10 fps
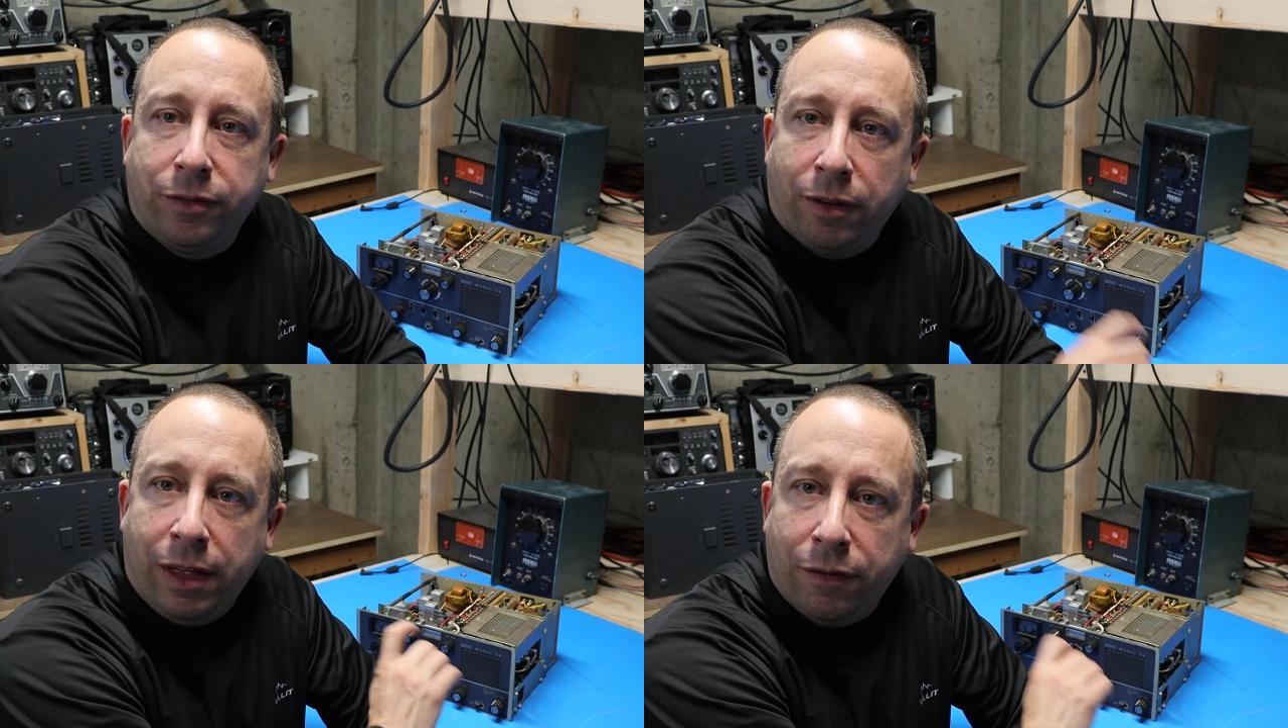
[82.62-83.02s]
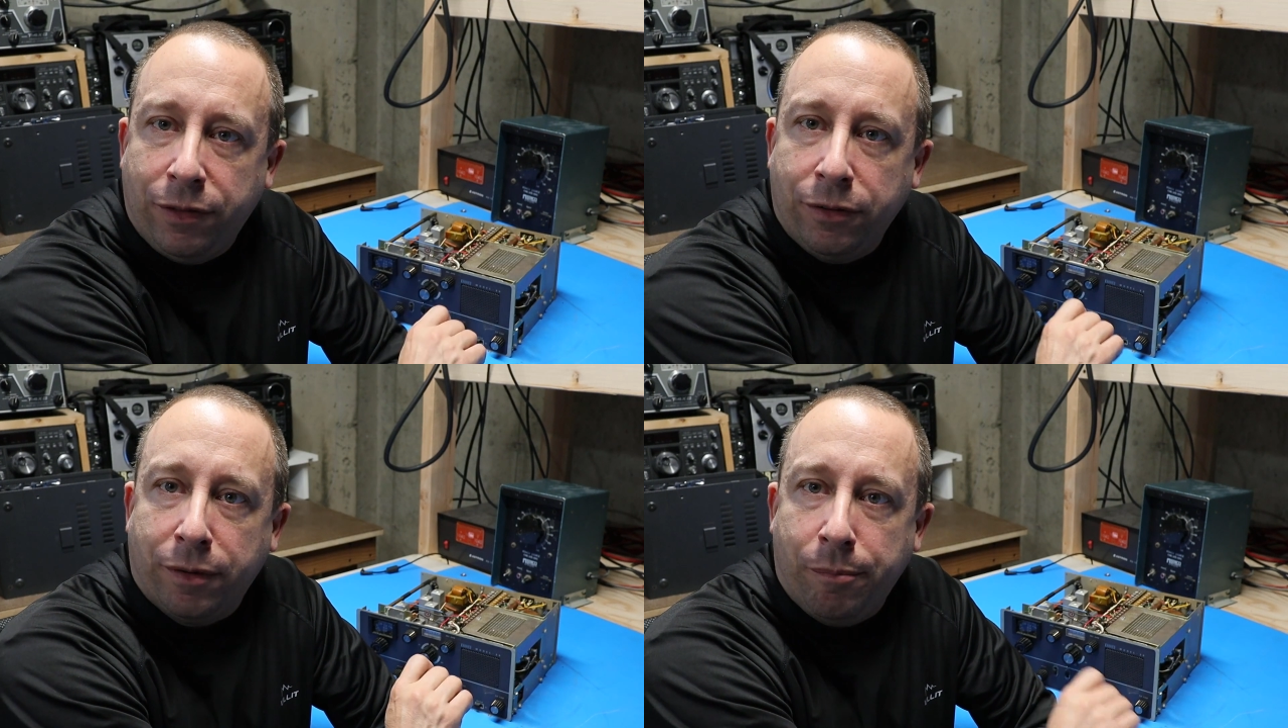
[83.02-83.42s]
so that if
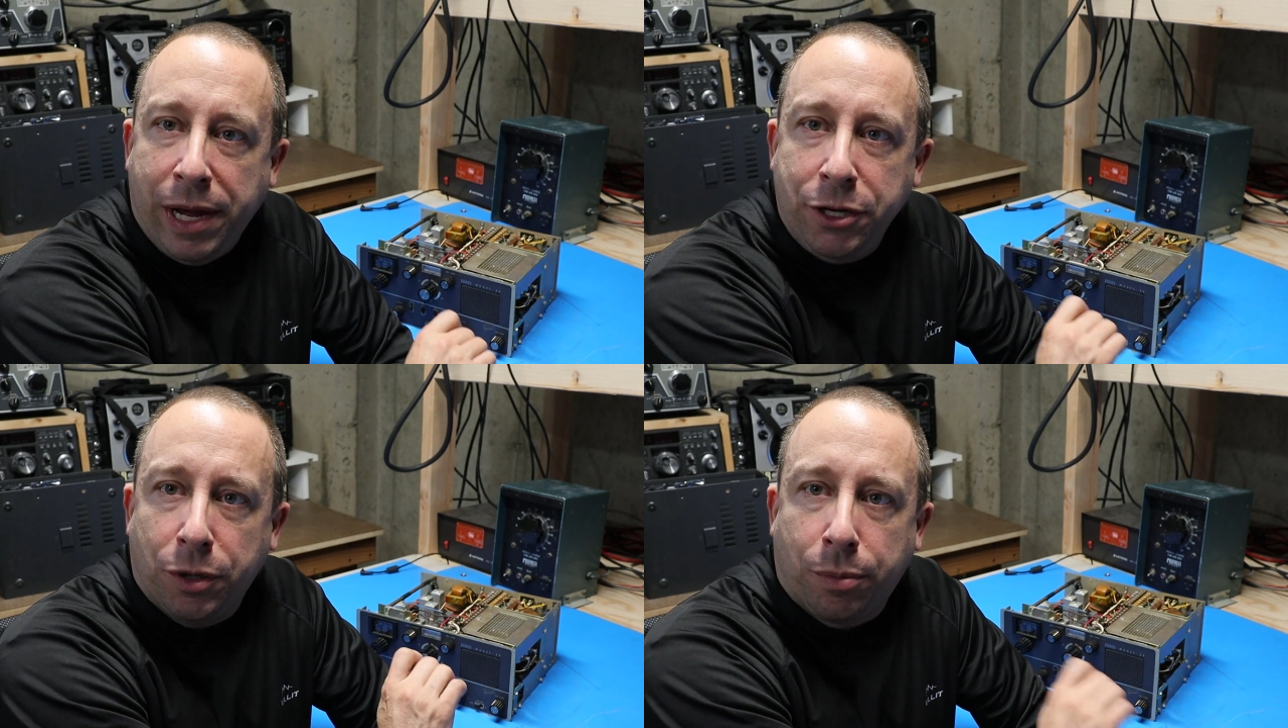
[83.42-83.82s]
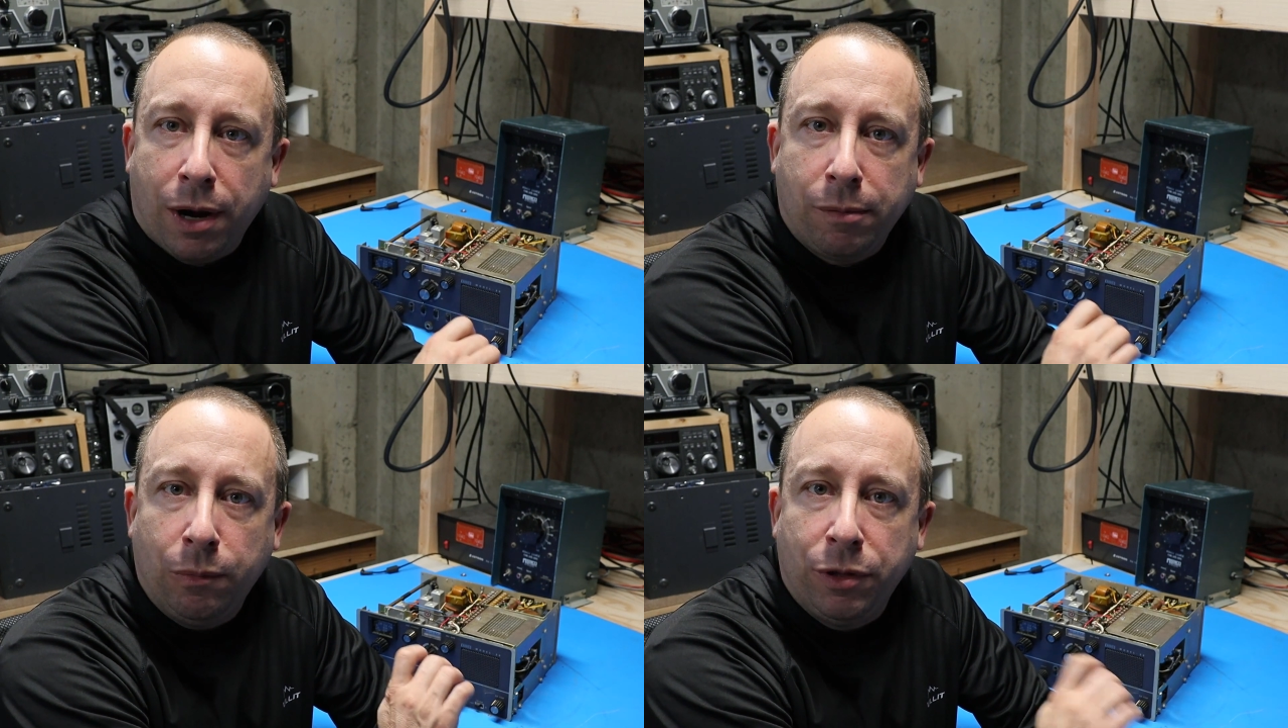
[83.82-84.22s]
there's a major
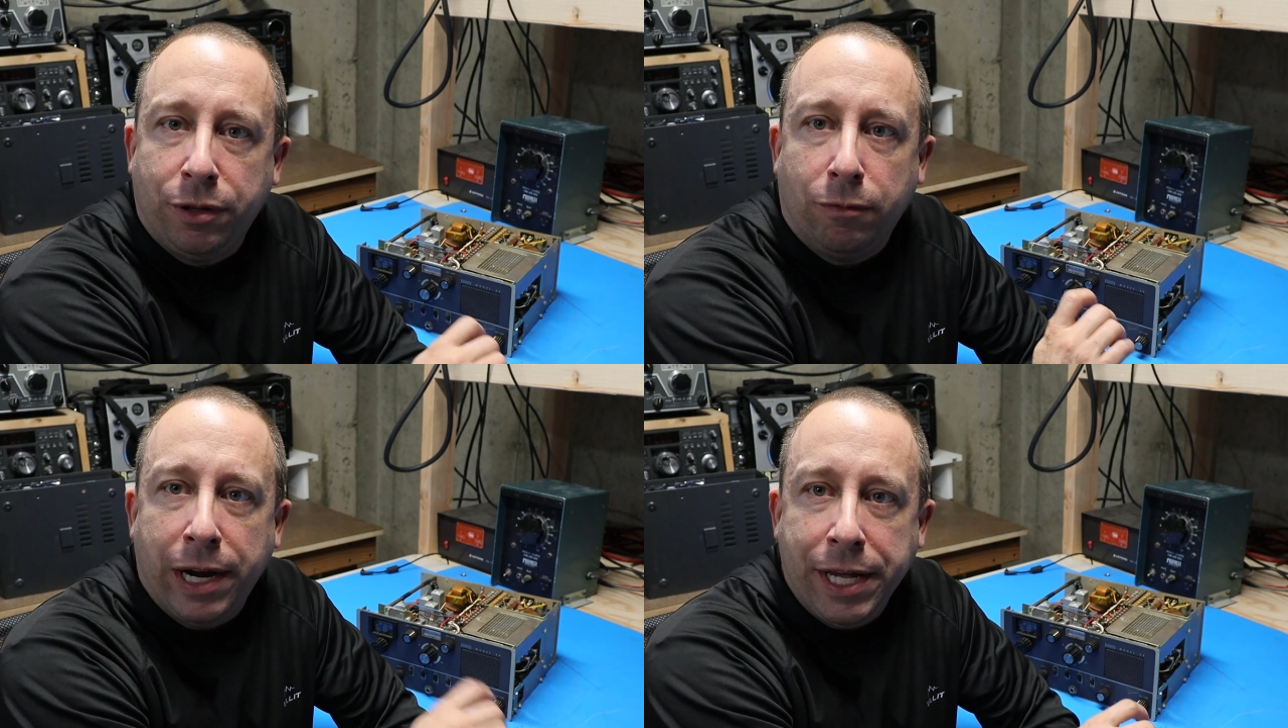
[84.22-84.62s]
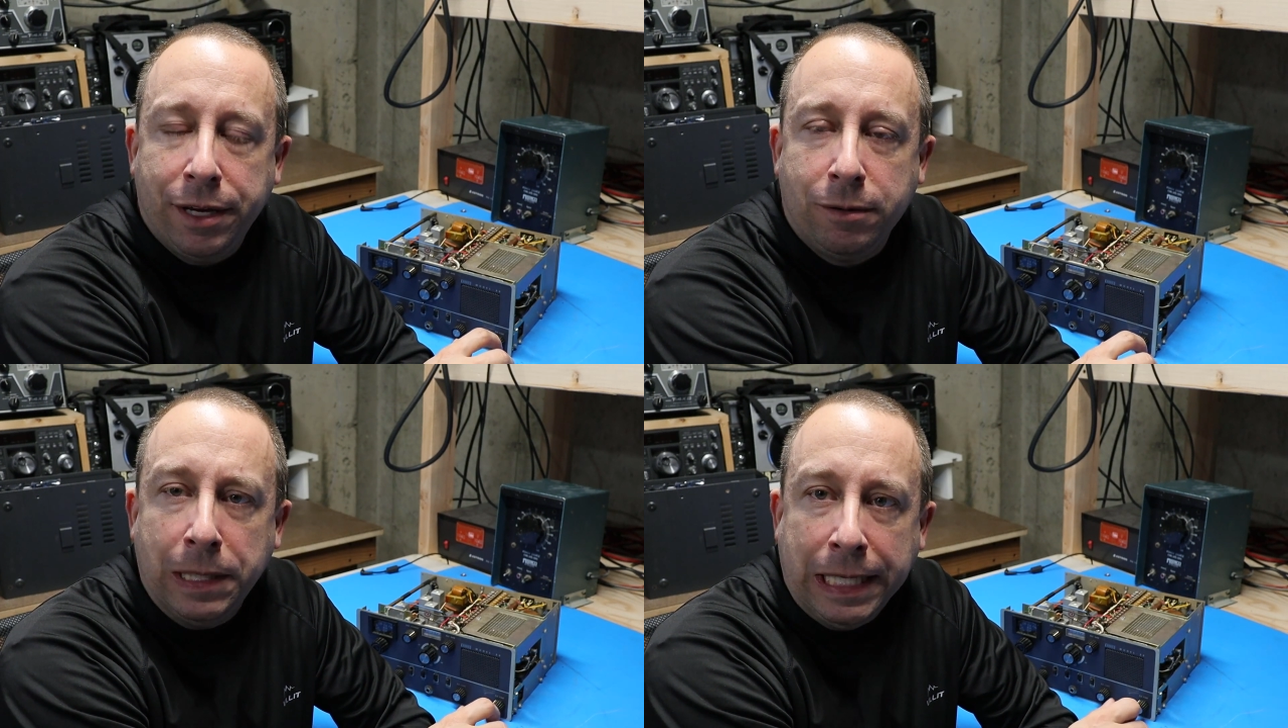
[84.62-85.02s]
problem with the
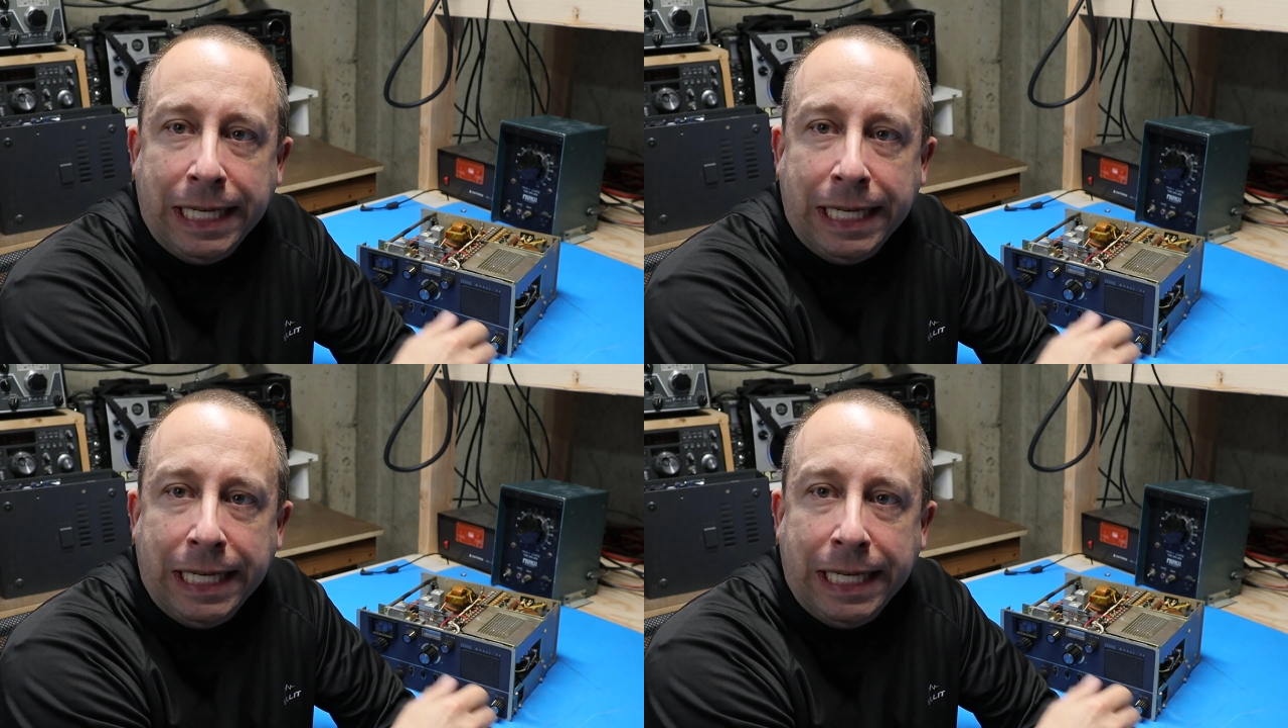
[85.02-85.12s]
radio,